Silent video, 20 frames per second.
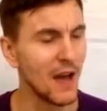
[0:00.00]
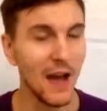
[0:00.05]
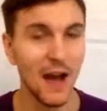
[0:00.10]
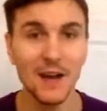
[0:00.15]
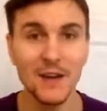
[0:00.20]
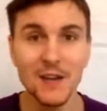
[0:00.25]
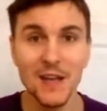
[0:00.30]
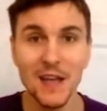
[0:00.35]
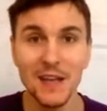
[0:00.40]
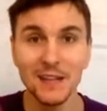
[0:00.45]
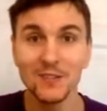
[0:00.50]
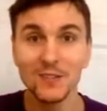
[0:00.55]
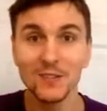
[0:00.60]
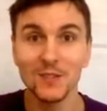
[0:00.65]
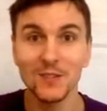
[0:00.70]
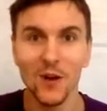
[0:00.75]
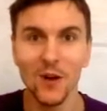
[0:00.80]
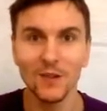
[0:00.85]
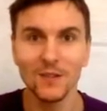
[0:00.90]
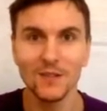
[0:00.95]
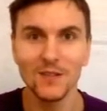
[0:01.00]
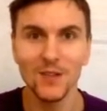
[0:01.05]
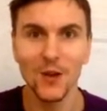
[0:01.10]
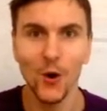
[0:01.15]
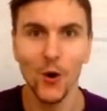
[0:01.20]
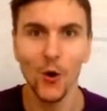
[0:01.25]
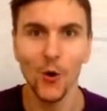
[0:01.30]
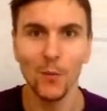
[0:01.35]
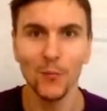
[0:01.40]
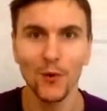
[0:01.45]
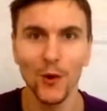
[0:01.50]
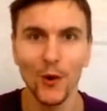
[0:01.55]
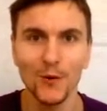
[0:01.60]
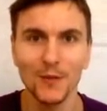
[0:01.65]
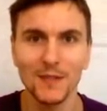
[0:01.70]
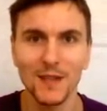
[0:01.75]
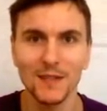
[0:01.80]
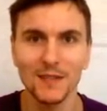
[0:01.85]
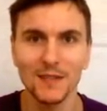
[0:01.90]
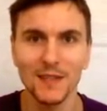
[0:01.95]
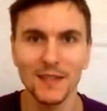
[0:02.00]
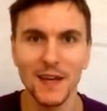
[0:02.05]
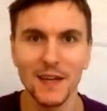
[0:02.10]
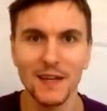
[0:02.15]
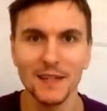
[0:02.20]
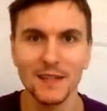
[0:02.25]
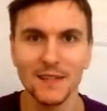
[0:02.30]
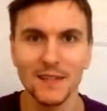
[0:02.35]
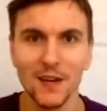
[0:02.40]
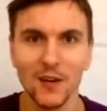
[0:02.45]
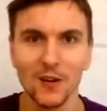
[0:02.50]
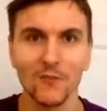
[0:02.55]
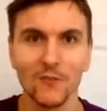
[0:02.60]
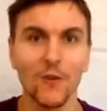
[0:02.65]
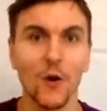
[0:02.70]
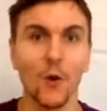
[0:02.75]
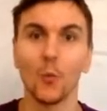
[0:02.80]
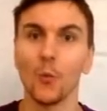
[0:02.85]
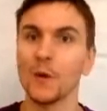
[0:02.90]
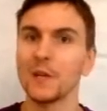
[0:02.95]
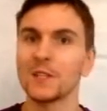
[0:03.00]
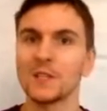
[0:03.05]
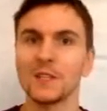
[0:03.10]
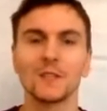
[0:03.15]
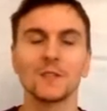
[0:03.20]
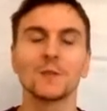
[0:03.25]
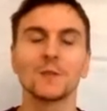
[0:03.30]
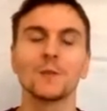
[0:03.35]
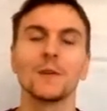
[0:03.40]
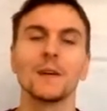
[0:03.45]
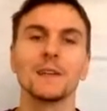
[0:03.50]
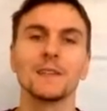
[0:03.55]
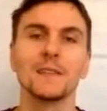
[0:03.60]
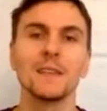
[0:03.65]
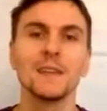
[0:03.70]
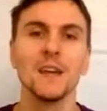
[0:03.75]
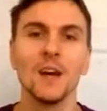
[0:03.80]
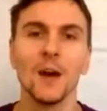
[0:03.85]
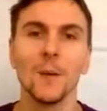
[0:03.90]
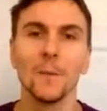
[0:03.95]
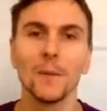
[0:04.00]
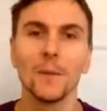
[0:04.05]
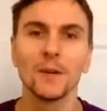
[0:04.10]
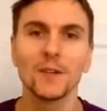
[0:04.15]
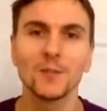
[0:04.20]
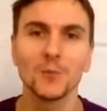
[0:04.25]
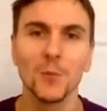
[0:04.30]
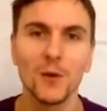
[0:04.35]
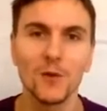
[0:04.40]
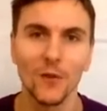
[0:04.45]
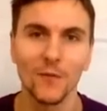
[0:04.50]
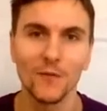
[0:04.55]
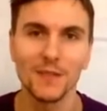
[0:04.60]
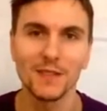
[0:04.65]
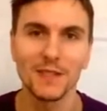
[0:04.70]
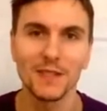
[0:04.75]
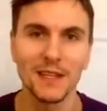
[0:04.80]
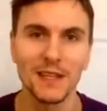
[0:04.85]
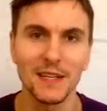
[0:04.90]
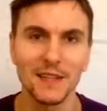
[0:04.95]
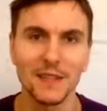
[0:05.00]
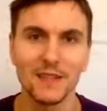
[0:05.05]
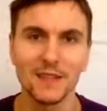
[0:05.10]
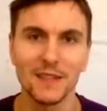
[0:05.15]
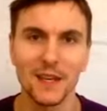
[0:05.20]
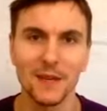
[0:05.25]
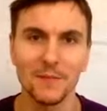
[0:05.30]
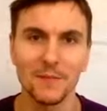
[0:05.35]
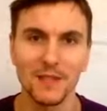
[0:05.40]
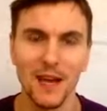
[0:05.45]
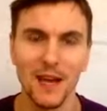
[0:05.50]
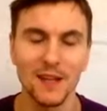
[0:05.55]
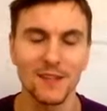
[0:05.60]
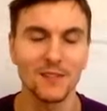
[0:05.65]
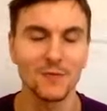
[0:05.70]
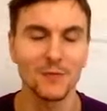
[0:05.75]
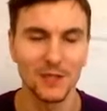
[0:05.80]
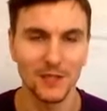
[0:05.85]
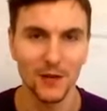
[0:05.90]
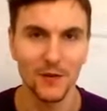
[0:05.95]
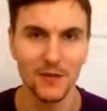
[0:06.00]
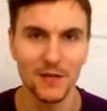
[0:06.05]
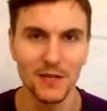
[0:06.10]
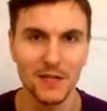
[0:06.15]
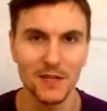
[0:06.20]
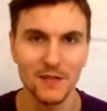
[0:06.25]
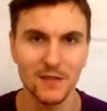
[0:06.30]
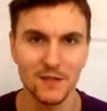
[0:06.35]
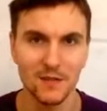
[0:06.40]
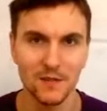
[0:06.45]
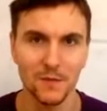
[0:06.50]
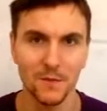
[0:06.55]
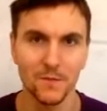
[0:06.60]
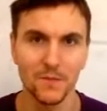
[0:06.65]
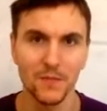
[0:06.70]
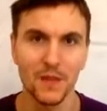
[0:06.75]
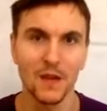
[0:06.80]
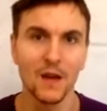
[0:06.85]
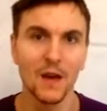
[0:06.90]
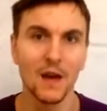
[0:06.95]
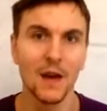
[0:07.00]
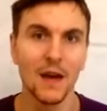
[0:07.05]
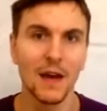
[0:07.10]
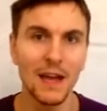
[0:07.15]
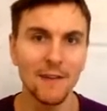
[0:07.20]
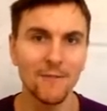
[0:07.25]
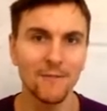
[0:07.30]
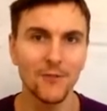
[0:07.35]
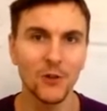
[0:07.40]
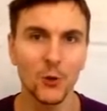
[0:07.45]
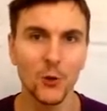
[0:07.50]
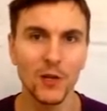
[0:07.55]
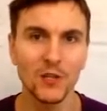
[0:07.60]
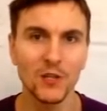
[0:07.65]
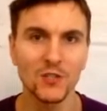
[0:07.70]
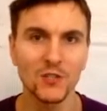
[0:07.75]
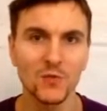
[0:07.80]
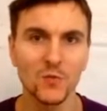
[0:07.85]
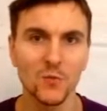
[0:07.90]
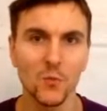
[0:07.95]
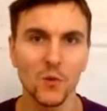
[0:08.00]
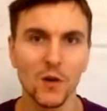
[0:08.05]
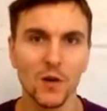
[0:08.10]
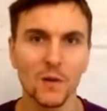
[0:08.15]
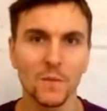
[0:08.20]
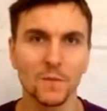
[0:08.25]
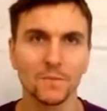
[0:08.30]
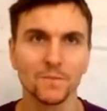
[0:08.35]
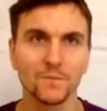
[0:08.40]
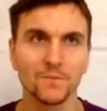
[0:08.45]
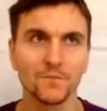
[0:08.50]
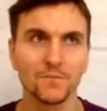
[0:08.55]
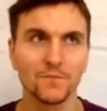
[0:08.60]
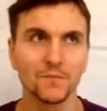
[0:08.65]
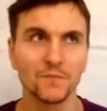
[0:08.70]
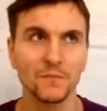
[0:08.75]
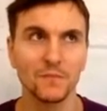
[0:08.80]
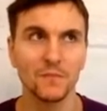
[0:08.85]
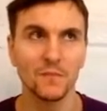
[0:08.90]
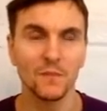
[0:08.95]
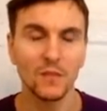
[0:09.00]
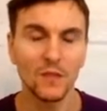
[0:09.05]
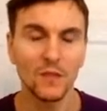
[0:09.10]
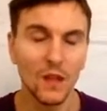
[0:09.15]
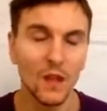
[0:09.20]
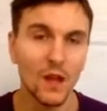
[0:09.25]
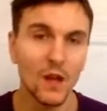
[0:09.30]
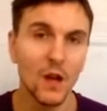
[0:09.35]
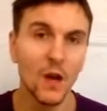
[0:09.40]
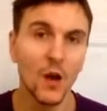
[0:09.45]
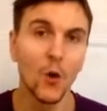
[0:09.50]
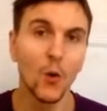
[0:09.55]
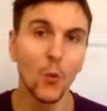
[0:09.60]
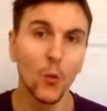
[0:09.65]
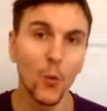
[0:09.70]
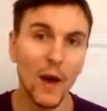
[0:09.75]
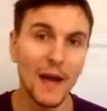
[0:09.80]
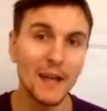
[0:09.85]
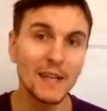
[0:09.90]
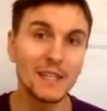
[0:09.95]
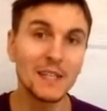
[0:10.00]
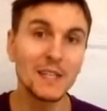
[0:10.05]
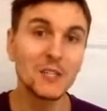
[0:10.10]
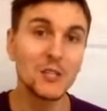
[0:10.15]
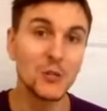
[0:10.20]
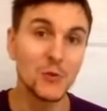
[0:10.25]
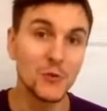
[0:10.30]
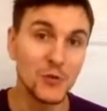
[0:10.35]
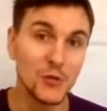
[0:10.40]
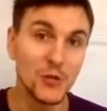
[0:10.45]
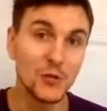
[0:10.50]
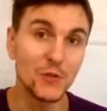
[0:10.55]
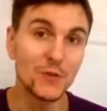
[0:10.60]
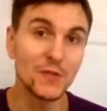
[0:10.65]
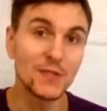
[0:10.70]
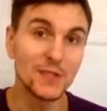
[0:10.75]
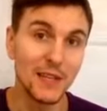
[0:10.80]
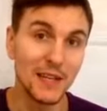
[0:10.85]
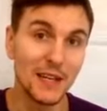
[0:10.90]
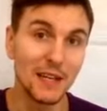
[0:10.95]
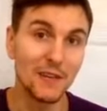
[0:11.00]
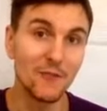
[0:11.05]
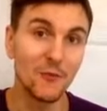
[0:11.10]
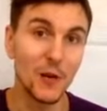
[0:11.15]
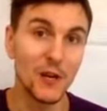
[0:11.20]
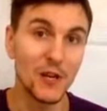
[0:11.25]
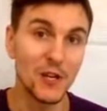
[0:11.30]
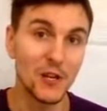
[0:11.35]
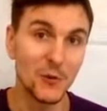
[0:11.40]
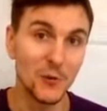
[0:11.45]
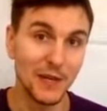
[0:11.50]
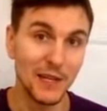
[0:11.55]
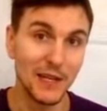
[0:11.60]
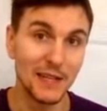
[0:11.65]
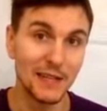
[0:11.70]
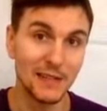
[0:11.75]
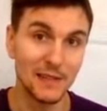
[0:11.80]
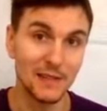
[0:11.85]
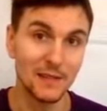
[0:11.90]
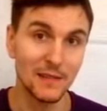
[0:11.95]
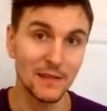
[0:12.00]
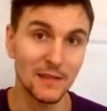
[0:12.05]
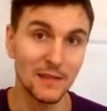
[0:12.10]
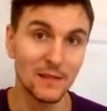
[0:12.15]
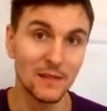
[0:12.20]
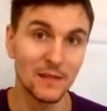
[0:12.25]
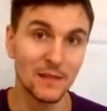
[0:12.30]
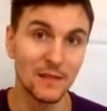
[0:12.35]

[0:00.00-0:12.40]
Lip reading: And it starts the whole process again itself, which is crazy because we're obviously in the same tense, we don't need to. If the question were, where did you used to live when you were little?